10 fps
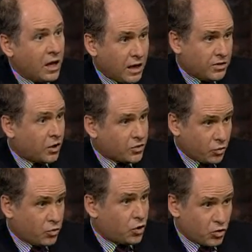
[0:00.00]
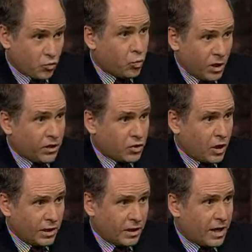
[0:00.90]
And it's also just really
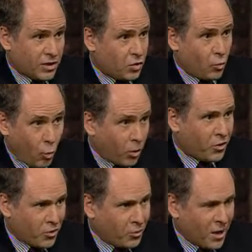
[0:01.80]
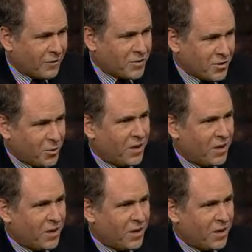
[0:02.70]
trying to not just work the refs yeah.